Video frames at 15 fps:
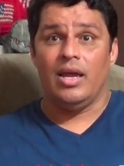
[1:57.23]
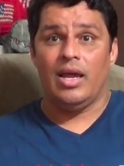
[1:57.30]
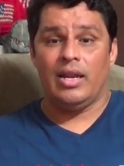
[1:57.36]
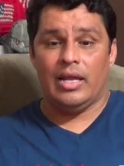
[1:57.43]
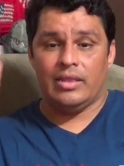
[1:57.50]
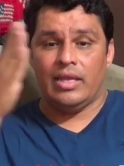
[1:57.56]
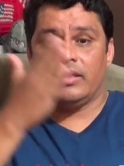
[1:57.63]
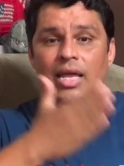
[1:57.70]

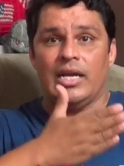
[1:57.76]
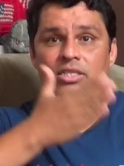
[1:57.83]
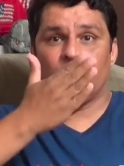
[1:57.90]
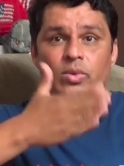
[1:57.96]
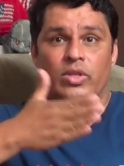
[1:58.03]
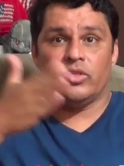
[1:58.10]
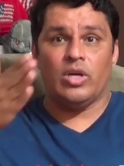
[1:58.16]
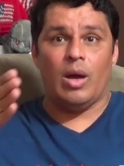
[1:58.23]
And I think that's
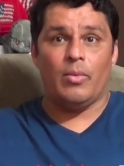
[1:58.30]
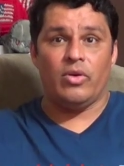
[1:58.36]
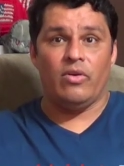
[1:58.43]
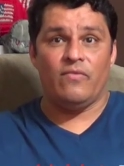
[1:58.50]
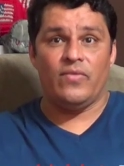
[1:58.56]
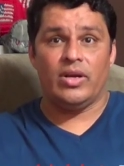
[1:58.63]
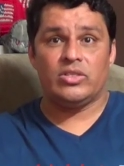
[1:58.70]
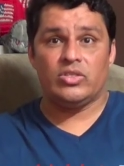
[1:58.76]
where the domino
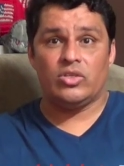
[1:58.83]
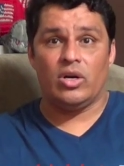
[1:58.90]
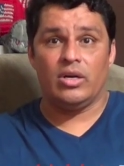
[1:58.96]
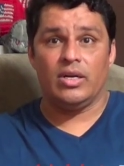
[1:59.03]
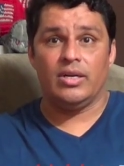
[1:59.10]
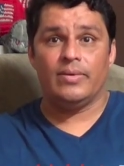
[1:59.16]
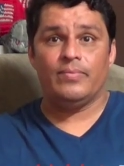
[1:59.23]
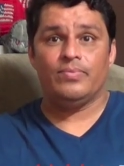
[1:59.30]
effect
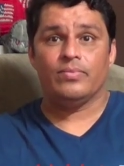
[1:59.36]
started.